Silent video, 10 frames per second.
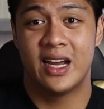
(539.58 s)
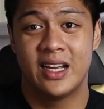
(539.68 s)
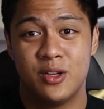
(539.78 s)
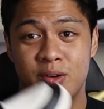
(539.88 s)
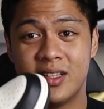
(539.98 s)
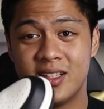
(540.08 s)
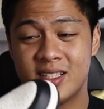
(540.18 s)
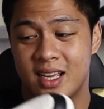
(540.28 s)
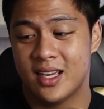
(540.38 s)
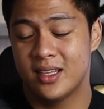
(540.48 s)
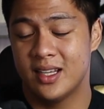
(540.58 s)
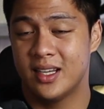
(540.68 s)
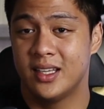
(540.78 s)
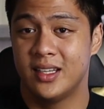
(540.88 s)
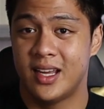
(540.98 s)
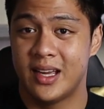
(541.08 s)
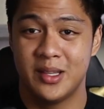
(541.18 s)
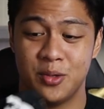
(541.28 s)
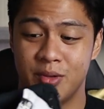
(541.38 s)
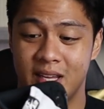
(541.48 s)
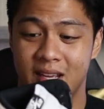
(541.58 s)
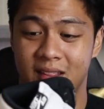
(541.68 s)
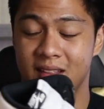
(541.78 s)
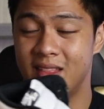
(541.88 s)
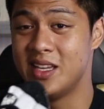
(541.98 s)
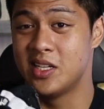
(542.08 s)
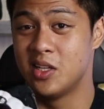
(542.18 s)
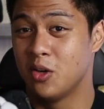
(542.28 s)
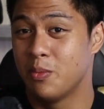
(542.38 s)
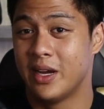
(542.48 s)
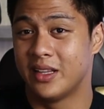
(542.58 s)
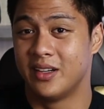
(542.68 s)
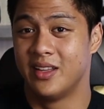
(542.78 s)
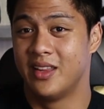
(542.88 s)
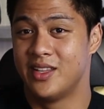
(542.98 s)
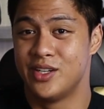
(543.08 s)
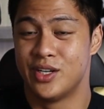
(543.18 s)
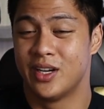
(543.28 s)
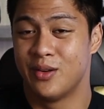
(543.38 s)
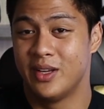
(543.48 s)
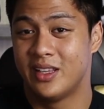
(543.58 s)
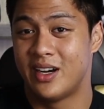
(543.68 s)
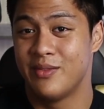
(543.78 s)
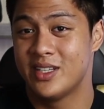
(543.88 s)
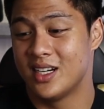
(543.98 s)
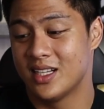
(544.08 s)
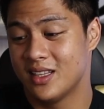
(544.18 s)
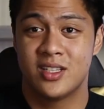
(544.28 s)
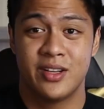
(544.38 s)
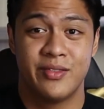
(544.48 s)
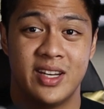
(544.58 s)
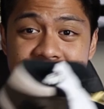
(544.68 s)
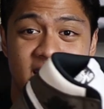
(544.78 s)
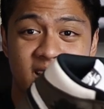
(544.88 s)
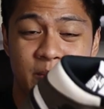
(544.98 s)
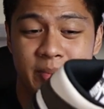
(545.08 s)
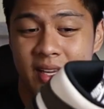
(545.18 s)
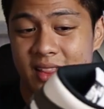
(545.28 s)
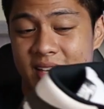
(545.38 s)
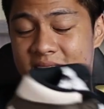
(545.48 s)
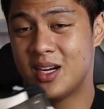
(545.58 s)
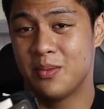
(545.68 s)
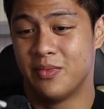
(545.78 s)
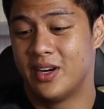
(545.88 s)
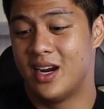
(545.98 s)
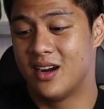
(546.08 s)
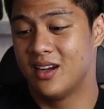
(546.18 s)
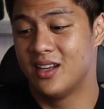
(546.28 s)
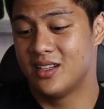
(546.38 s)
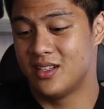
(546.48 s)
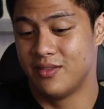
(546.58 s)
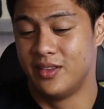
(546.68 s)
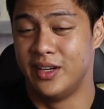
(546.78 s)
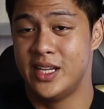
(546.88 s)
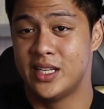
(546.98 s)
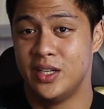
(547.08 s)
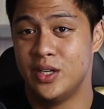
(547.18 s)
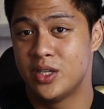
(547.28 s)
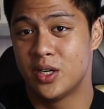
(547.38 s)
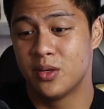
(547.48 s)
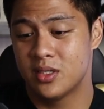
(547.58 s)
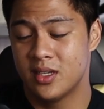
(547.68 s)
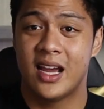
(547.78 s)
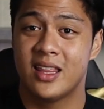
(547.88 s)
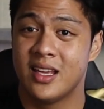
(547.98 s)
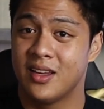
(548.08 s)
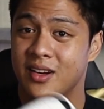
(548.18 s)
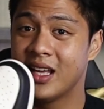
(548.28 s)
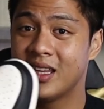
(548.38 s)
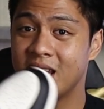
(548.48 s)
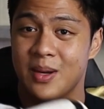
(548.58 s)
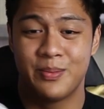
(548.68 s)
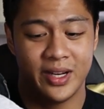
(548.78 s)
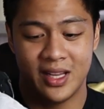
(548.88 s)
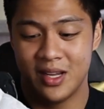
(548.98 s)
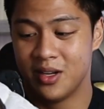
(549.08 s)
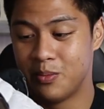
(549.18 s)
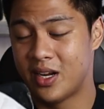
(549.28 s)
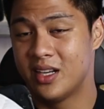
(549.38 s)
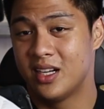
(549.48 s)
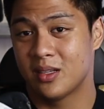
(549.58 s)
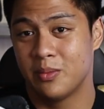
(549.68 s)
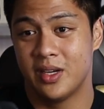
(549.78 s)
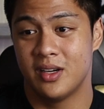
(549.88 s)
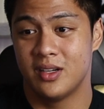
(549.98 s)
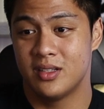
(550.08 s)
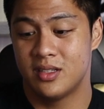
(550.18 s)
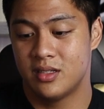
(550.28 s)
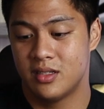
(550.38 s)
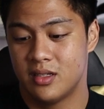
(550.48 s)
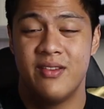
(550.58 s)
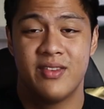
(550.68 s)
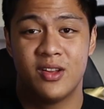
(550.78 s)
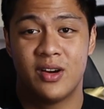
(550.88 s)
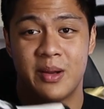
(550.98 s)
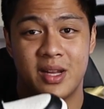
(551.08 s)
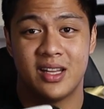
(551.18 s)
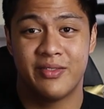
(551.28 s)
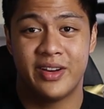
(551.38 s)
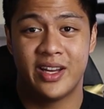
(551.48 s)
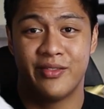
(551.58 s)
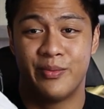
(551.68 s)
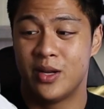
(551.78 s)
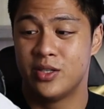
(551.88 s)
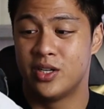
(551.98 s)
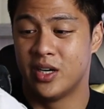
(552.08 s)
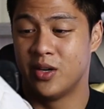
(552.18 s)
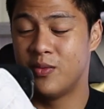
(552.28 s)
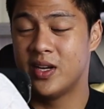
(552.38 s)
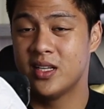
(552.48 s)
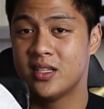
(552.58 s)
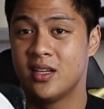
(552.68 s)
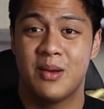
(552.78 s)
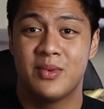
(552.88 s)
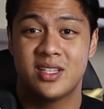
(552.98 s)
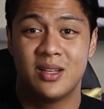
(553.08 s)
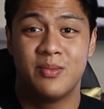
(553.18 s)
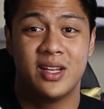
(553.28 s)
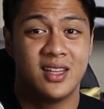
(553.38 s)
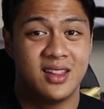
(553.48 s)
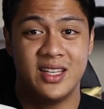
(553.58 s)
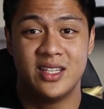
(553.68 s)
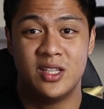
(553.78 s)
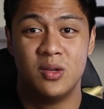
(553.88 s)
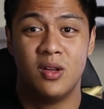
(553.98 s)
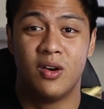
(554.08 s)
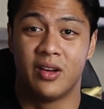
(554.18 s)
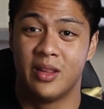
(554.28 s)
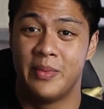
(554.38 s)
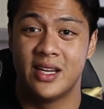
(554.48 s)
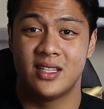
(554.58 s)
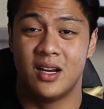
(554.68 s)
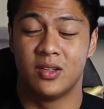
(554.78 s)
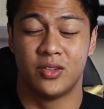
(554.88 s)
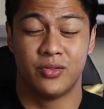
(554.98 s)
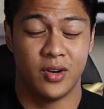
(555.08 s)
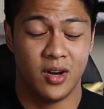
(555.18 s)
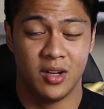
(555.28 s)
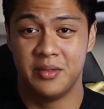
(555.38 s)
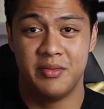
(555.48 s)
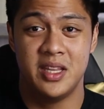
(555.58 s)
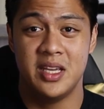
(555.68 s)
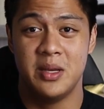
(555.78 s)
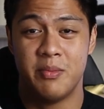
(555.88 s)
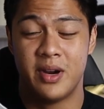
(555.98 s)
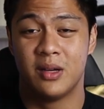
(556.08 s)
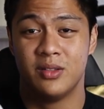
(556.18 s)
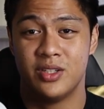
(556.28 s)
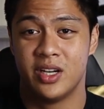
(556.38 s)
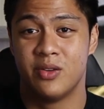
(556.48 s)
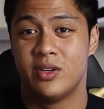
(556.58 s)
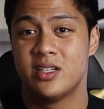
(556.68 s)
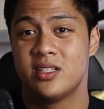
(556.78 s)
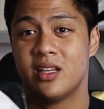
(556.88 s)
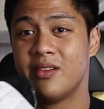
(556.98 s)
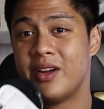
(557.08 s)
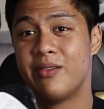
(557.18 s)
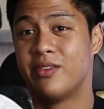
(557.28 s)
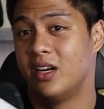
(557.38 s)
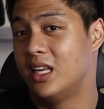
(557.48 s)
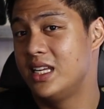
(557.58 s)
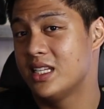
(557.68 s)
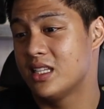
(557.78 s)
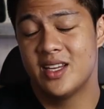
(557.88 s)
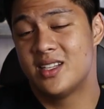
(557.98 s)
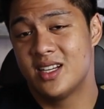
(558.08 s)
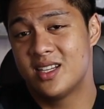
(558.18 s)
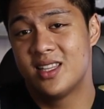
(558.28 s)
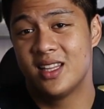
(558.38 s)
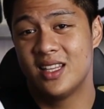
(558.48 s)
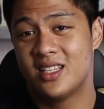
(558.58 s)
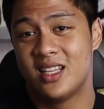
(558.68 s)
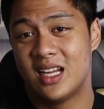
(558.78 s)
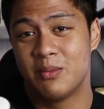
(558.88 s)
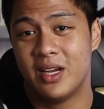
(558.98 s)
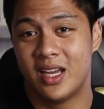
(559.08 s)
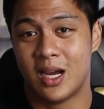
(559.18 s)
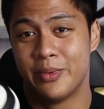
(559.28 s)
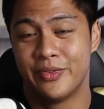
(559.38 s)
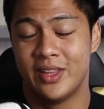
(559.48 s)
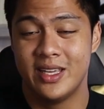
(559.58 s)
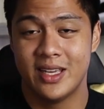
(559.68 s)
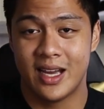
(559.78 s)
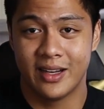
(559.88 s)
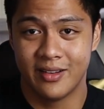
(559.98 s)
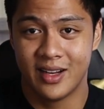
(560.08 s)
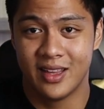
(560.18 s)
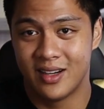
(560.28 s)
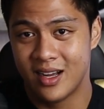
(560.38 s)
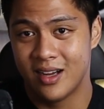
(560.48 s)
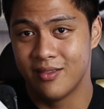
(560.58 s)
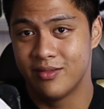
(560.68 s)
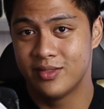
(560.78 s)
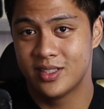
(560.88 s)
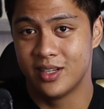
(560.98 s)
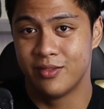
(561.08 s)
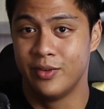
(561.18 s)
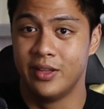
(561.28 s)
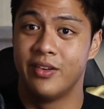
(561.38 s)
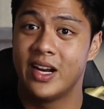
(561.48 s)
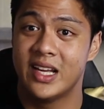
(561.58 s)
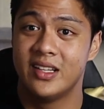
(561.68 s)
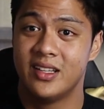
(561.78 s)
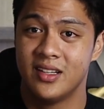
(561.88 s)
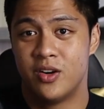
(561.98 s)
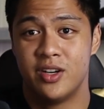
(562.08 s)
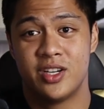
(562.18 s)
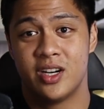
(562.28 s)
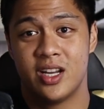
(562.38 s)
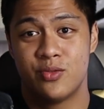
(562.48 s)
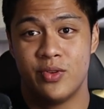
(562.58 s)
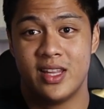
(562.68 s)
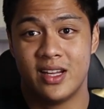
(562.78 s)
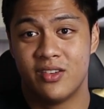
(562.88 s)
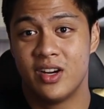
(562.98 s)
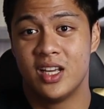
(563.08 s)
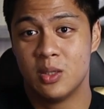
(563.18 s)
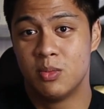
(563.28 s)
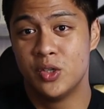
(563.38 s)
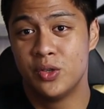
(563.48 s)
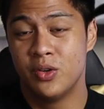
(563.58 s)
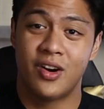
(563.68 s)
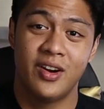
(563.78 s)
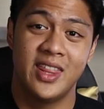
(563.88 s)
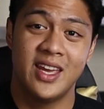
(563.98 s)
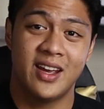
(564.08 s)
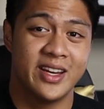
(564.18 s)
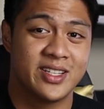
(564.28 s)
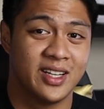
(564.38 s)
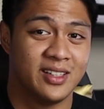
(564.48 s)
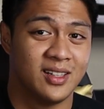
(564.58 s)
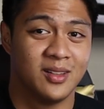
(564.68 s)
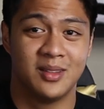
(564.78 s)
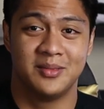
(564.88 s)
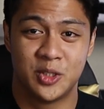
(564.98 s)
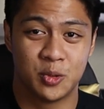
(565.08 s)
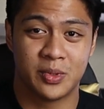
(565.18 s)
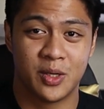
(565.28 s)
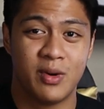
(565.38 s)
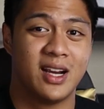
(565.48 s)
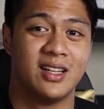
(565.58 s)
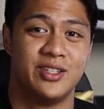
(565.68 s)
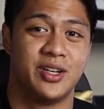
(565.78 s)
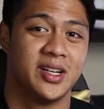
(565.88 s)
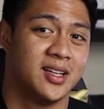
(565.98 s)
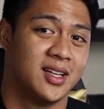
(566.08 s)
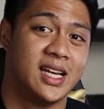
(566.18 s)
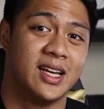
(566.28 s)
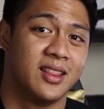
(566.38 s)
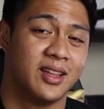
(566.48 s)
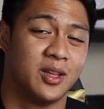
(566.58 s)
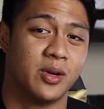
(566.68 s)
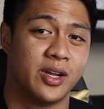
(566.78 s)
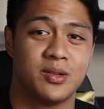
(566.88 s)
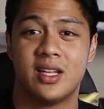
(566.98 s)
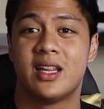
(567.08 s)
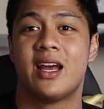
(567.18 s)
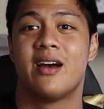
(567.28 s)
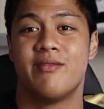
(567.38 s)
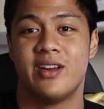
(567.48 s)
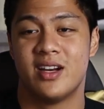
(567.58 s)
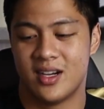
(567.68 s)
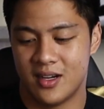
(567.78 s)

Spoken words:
I do understand and I do think that these look better than the Jordan 1 Travis Scott. So decide to pick these up regardless of the reason you chose, I think you're getting a pretty good product because even though I'm not a fan of brown Jordan 1s, I must admit that these do look the best out of all of the brown Jordan 1s that have ever released. It's just that it's not my cup of tea. I'd rather have stuff with red or Jordans with that royal blue or the occasional super wild Jordan like the Tokyos that I have here.